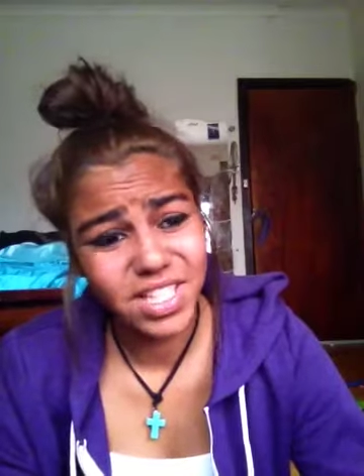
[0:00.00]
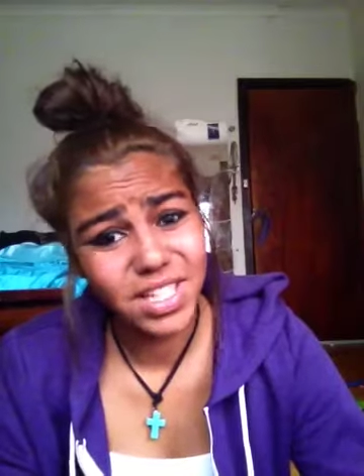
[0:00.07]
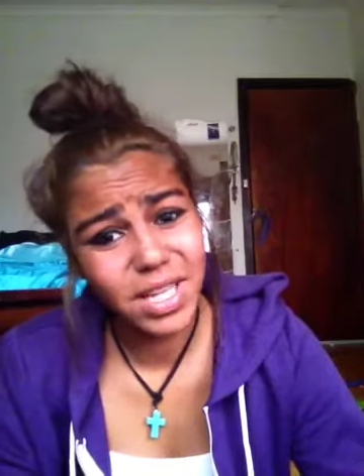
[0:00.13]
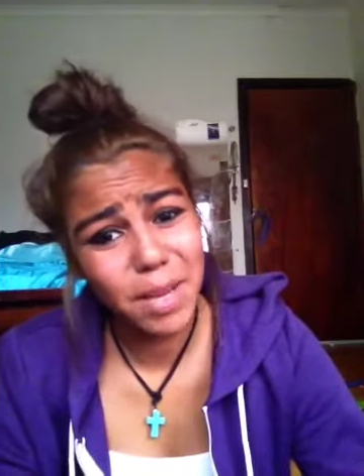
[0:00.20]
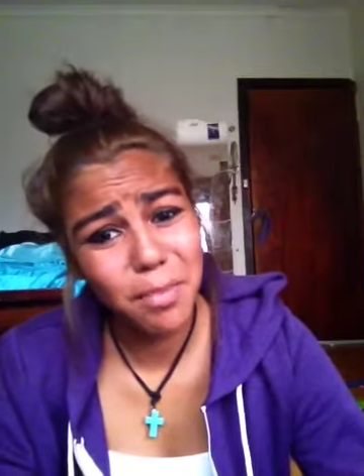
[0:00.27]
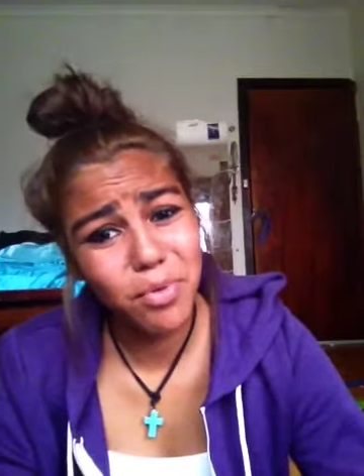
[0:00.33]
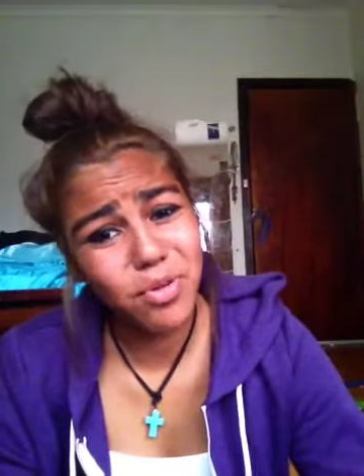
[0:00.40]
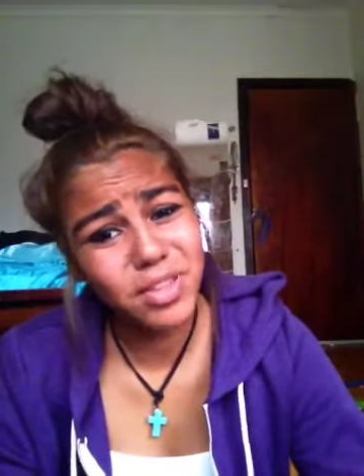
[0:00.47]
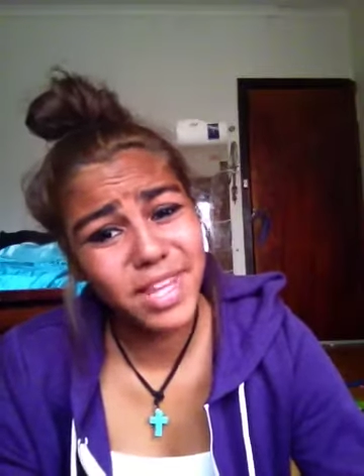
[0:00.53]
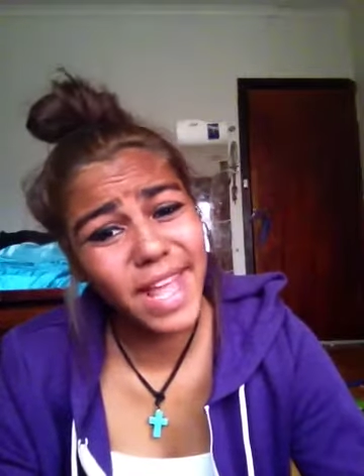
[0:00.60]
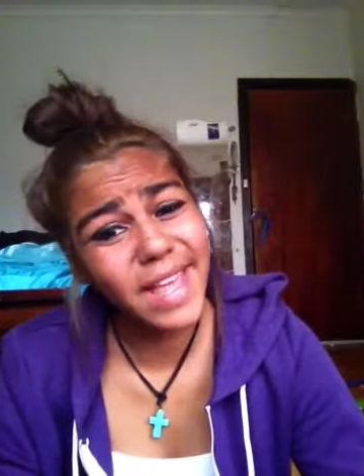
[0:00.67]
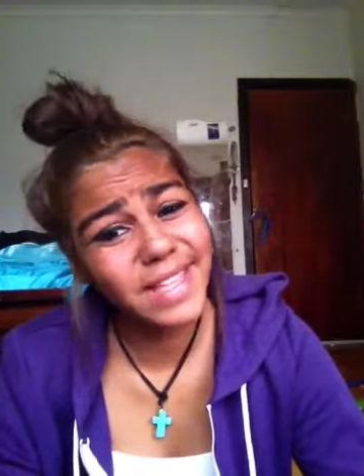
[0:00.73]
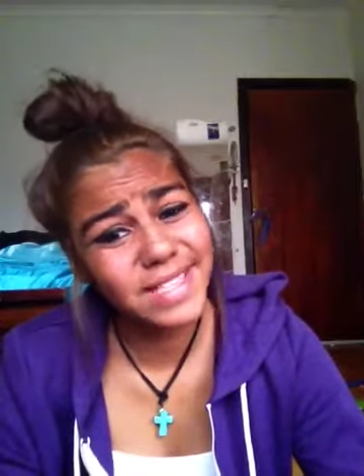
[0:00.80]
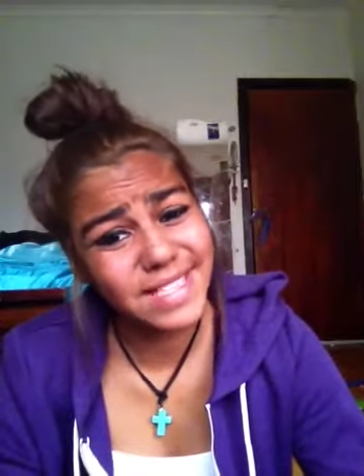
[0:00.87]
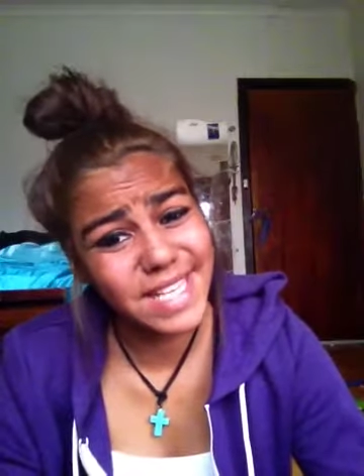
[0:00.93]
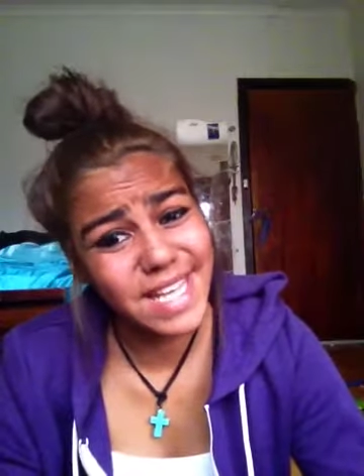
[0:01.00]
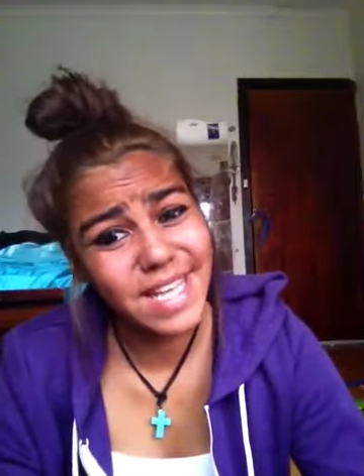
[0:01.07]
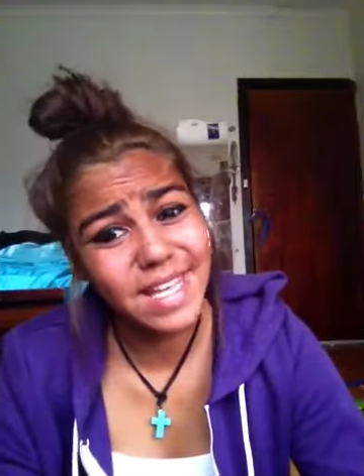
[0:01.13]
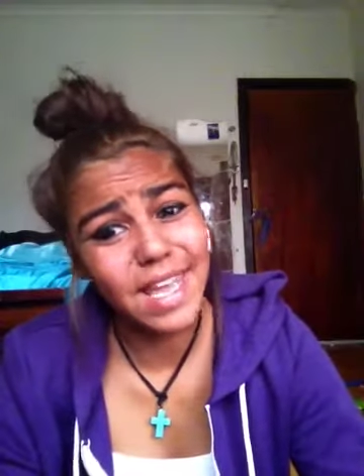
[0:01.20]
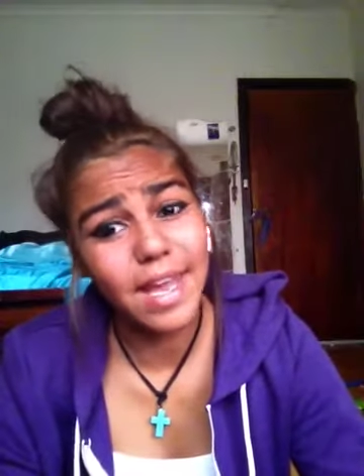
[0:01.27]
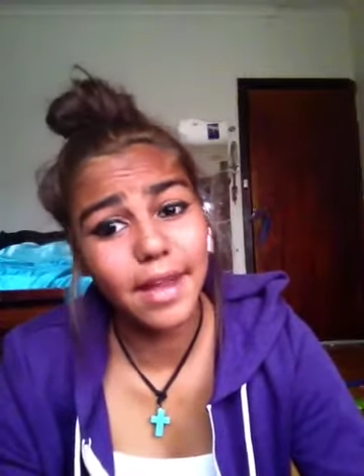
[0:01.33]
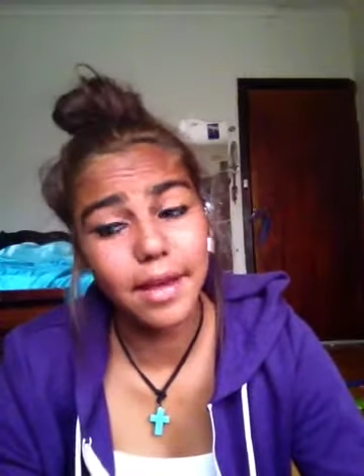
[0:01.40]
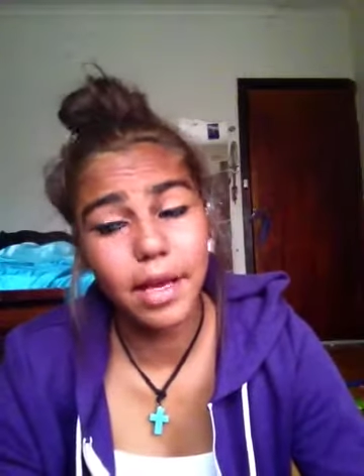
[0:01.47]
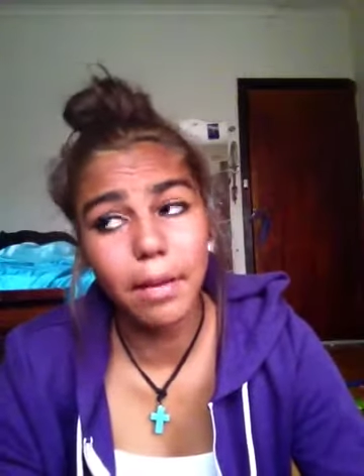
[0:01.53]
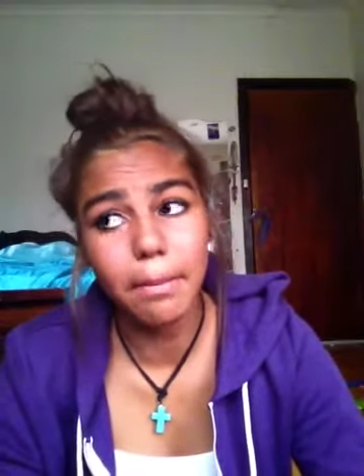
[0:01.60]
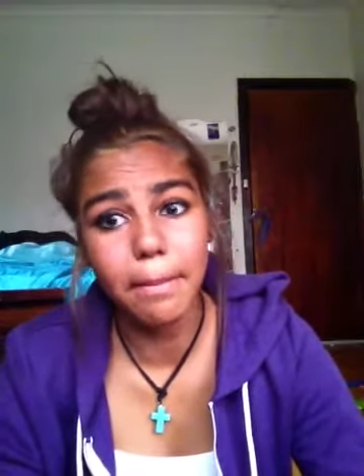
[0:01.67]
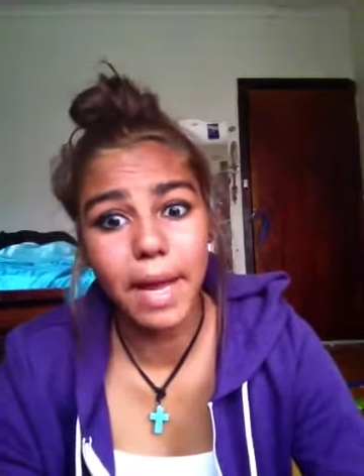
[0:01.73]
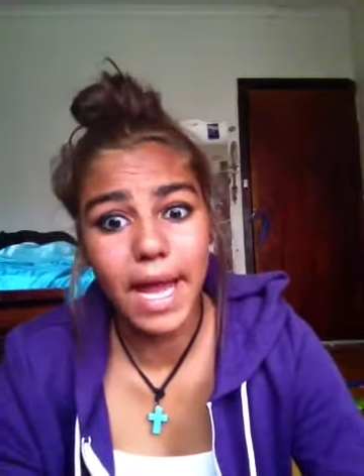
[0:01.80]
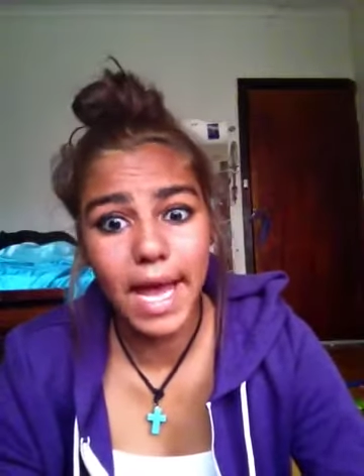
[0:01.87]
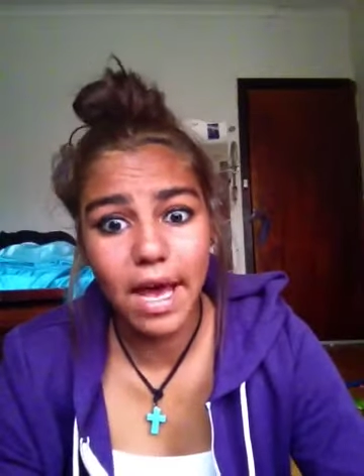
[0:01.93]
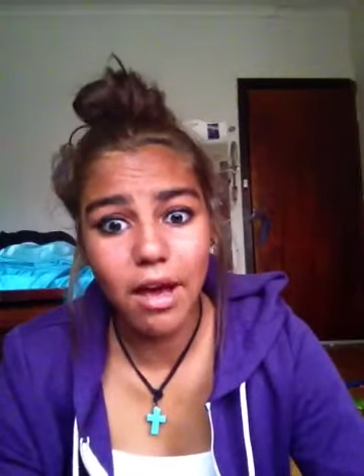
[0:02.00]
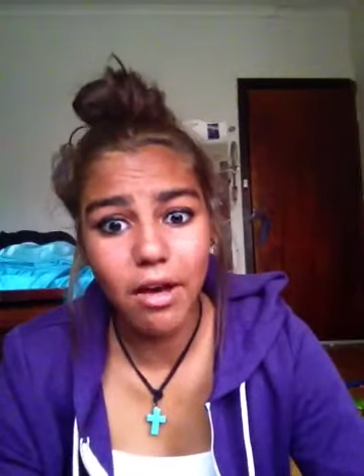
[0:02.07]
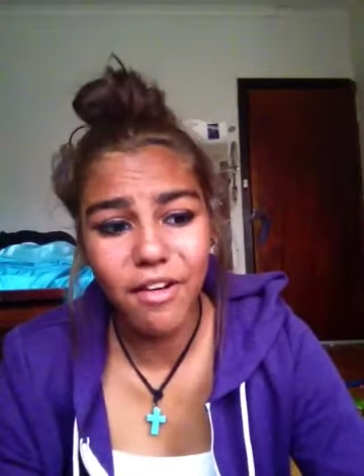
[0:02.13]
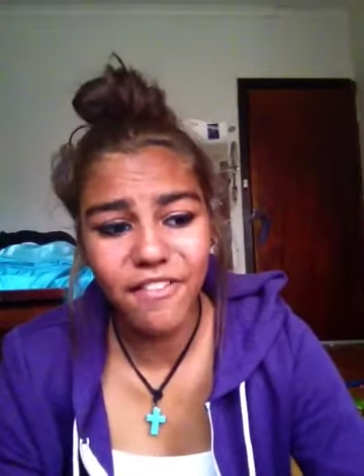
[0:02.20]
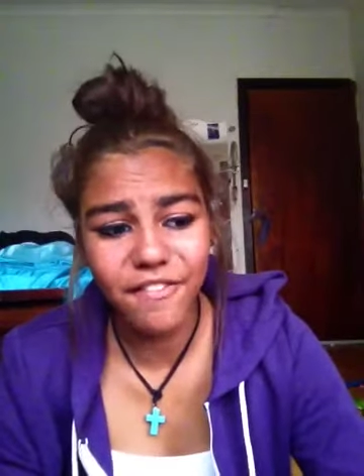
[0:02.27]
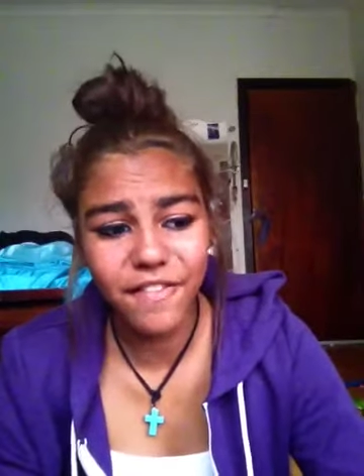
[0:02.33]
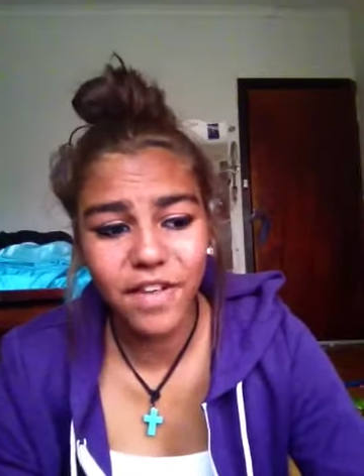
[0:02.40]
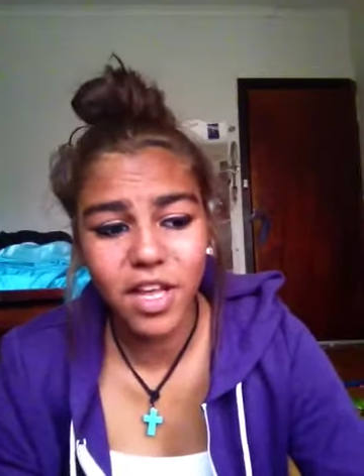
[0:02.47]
They put that dick in the mouth.